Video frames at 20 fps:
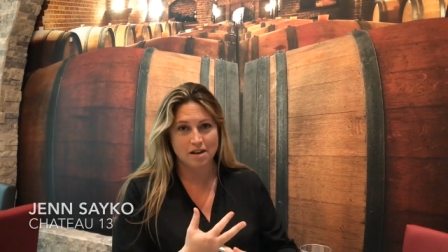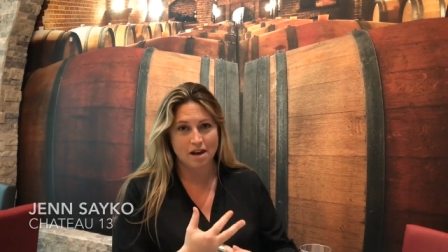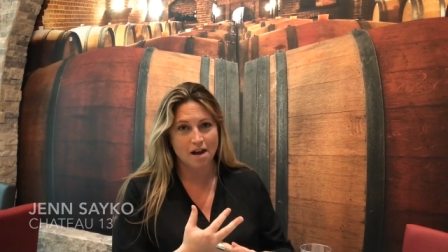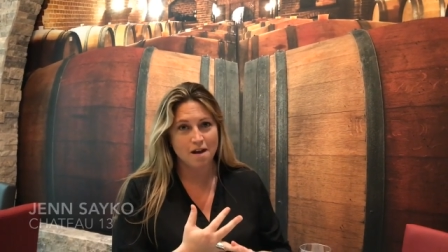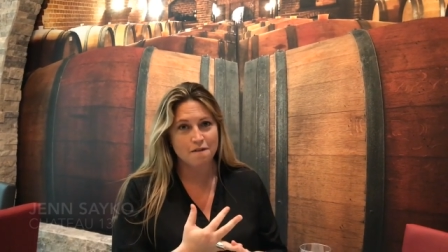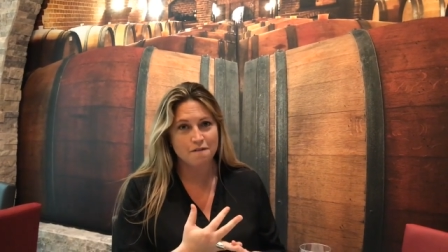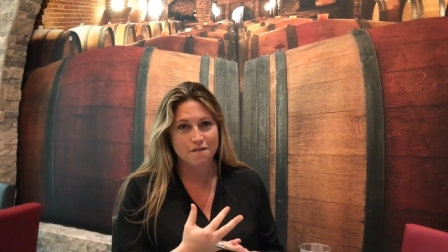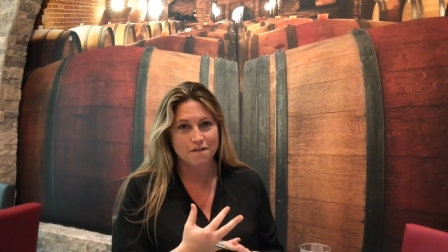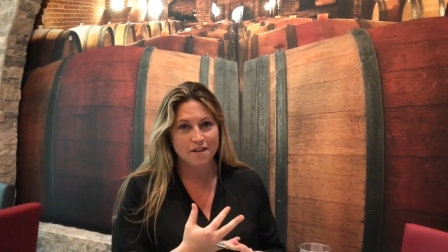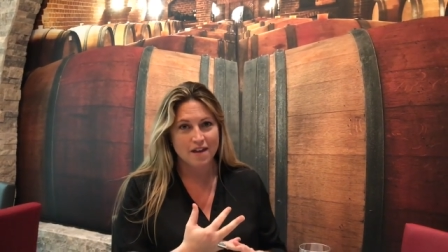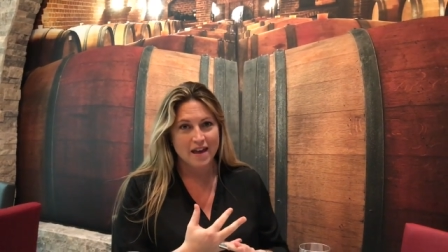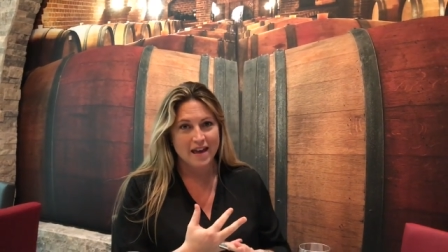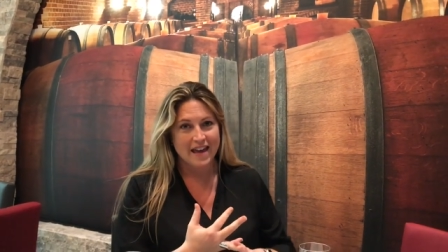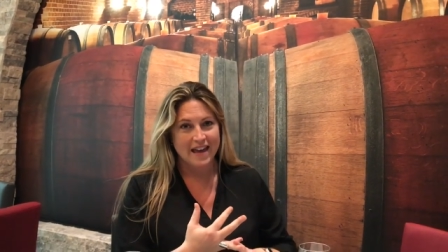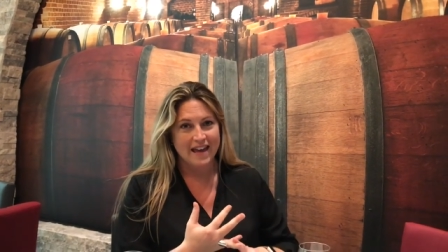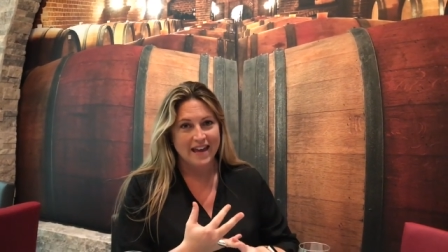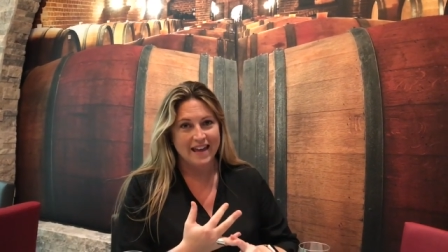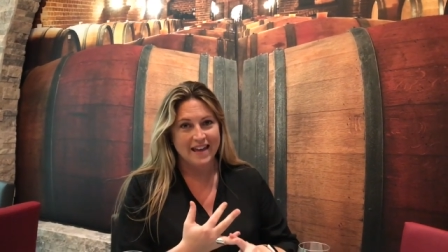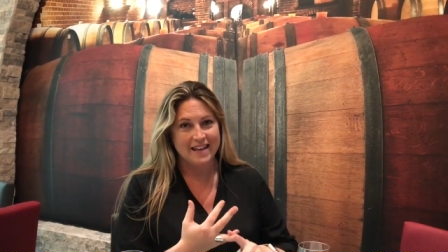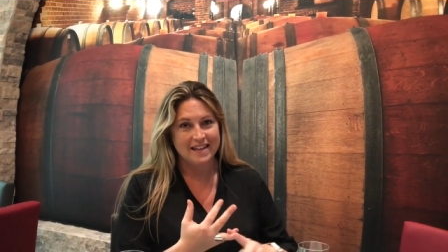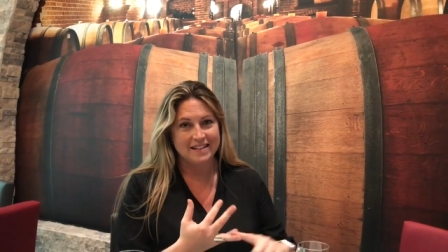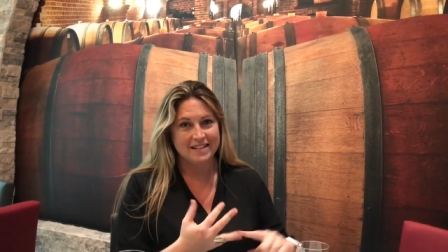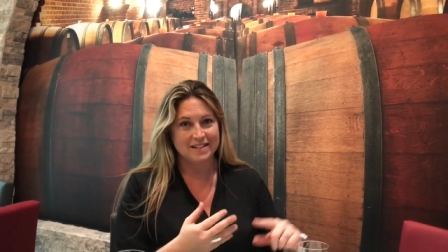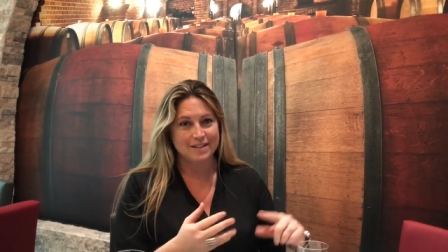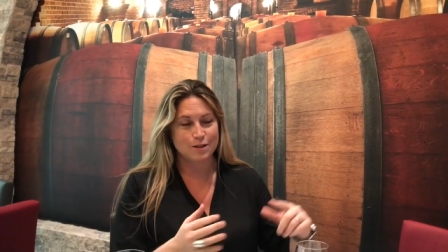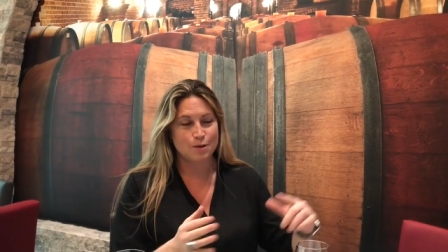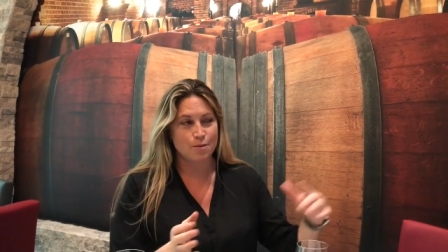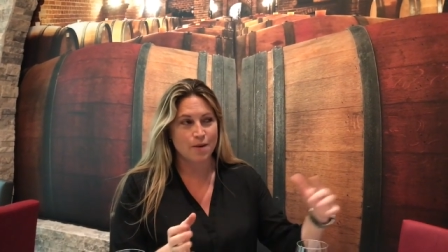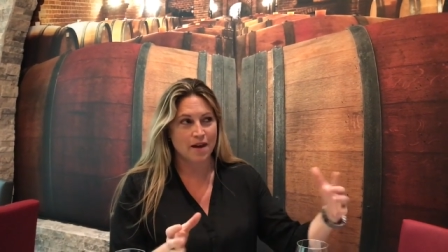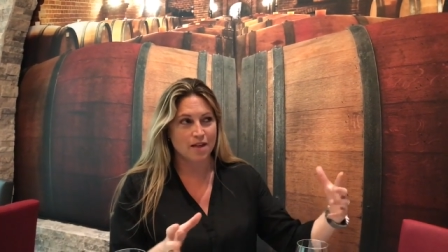staff,
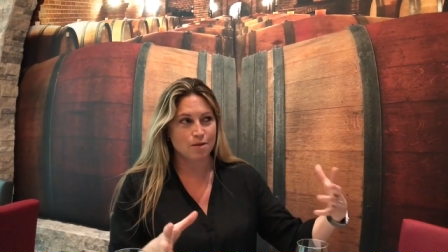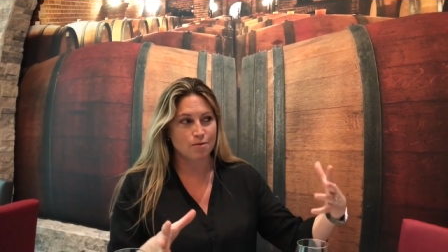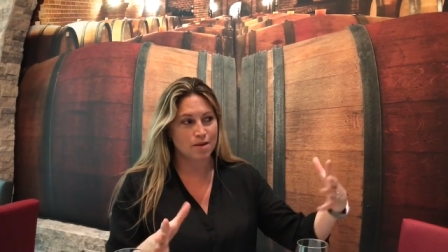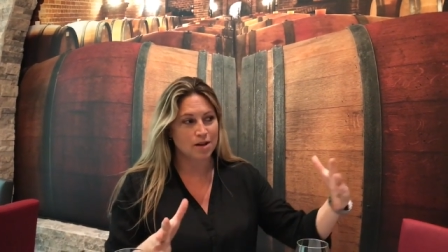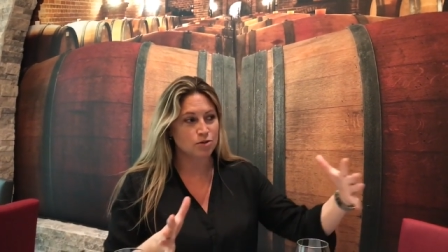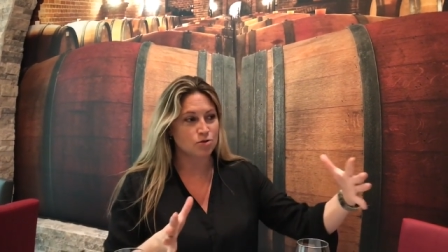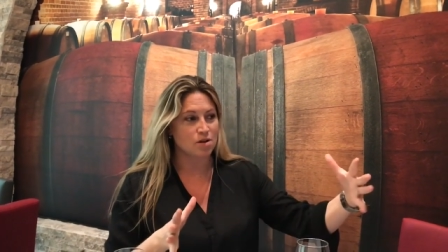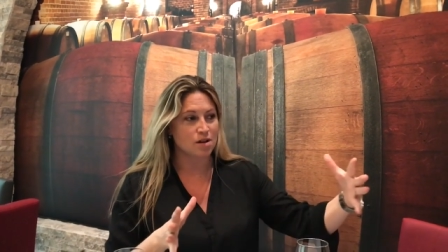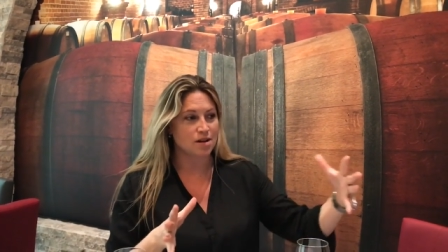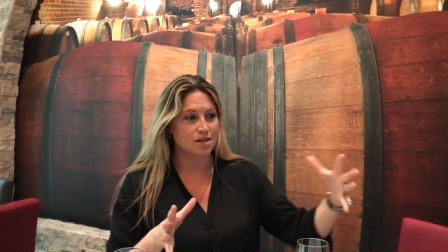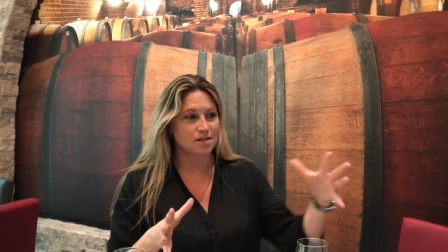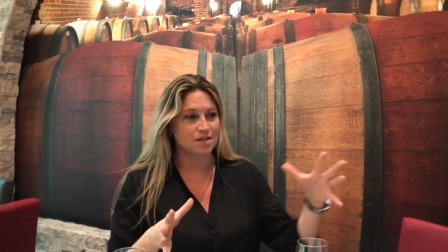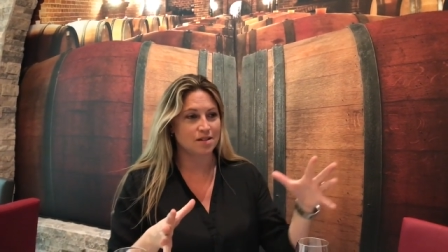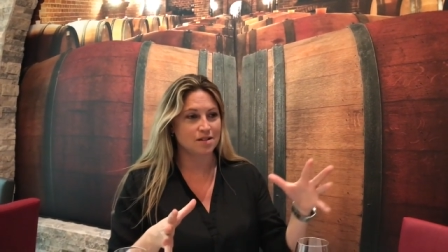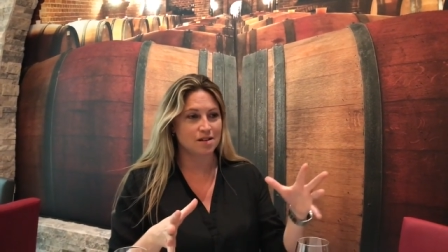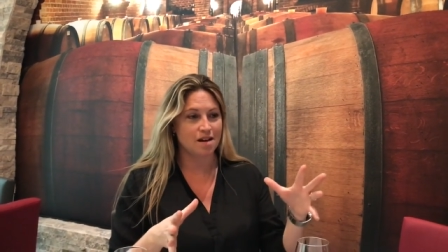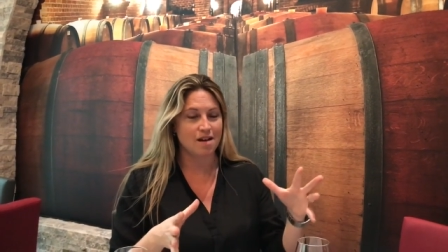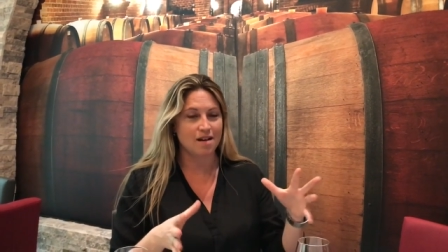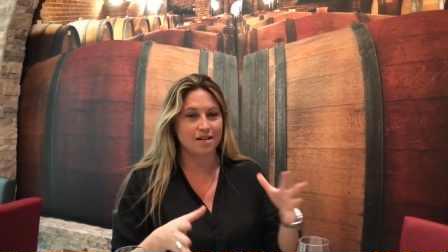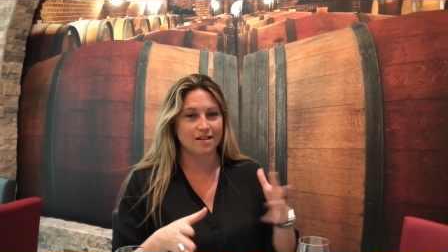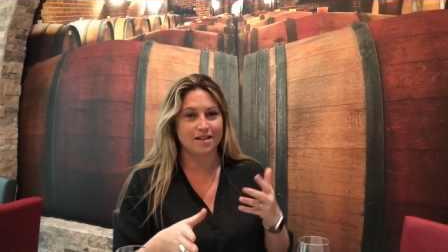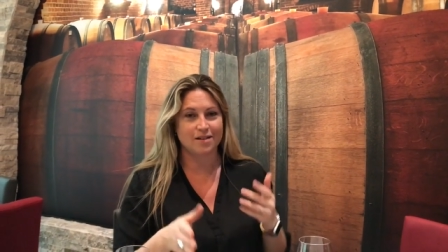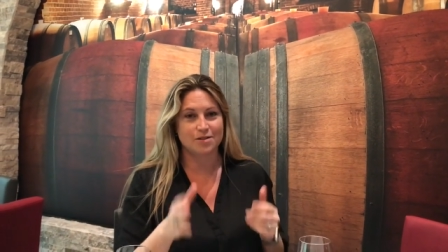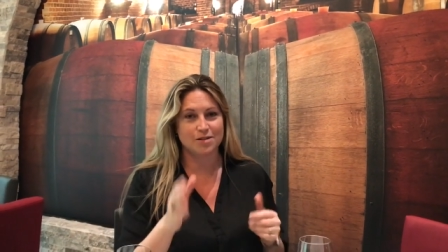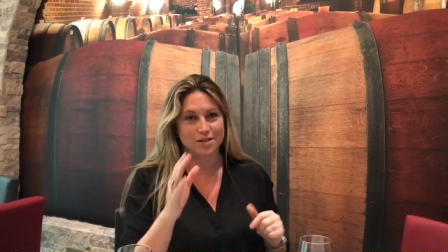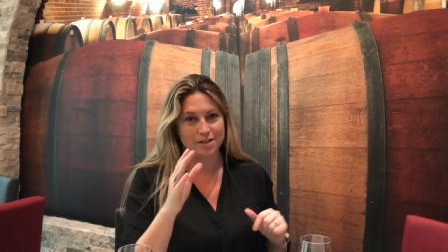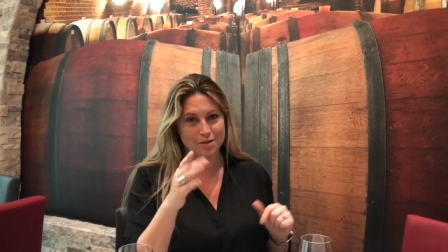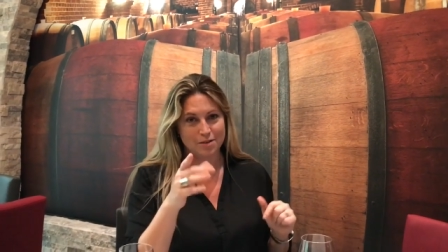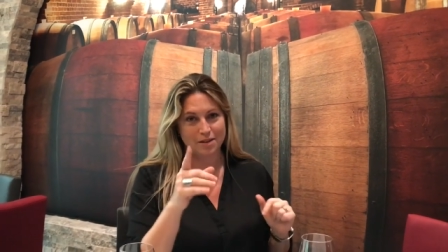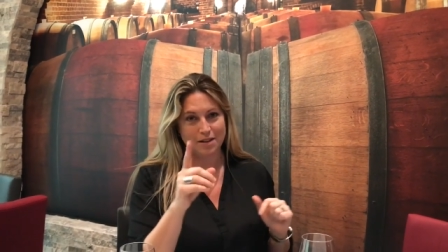and the way the restaurant is designed,
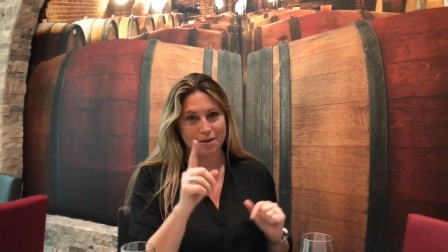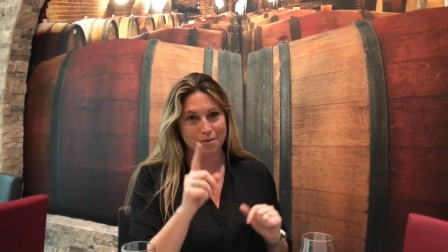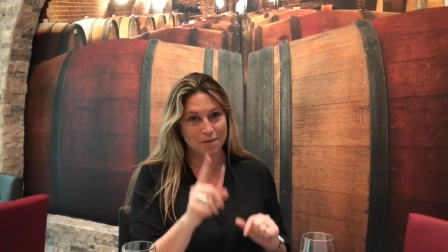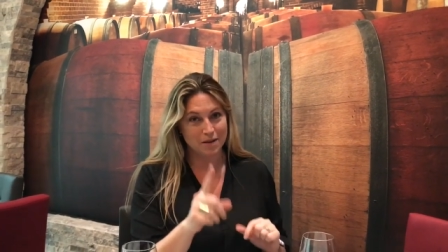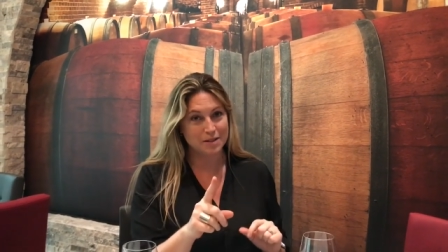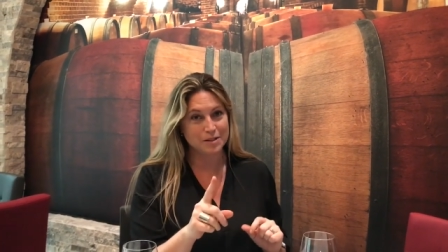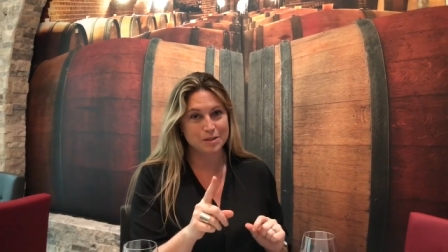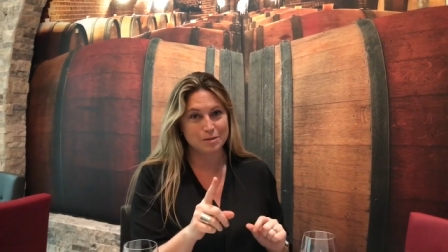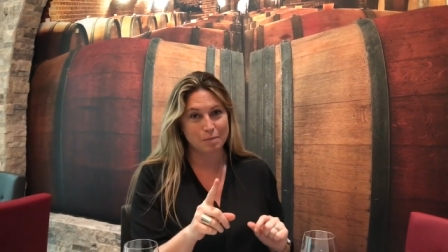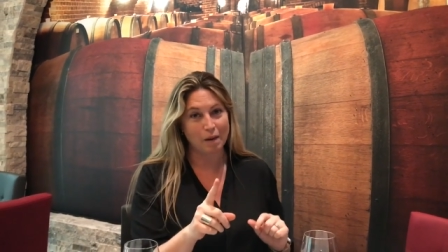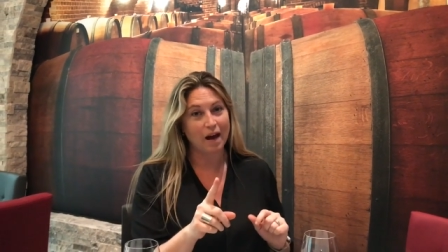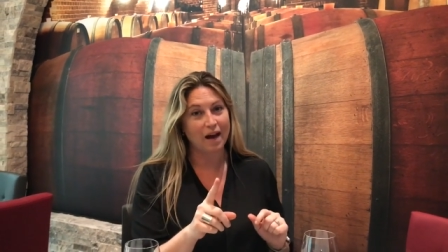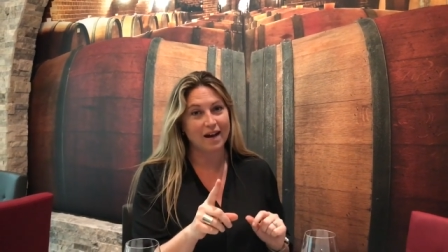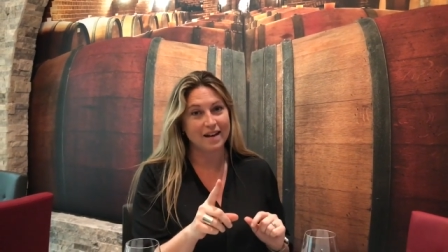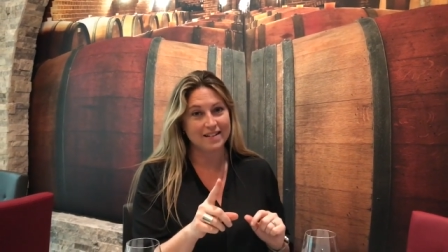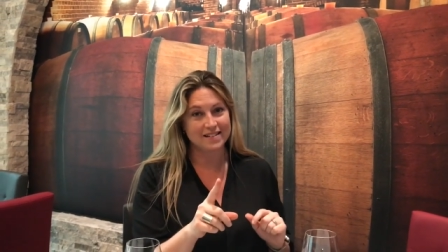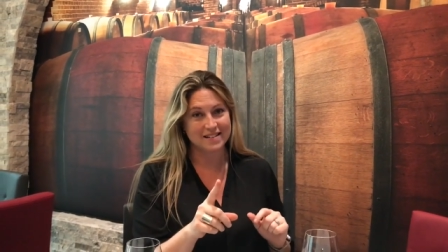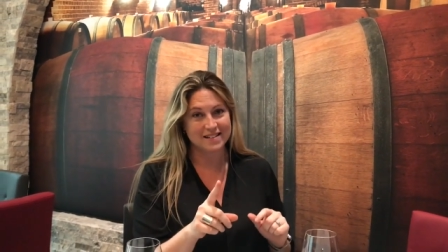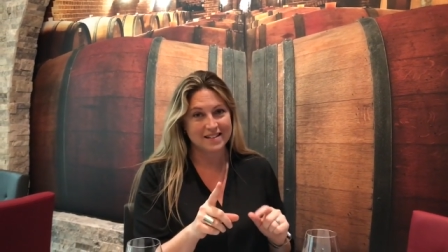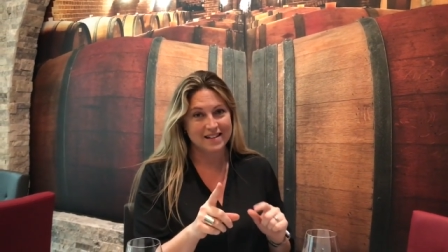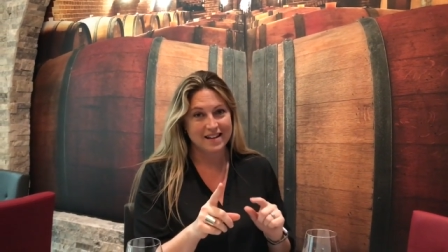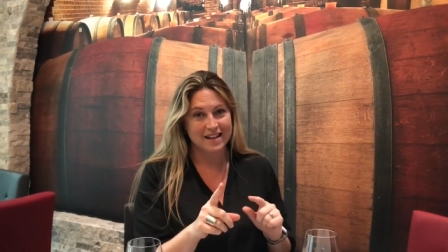there's literally one spot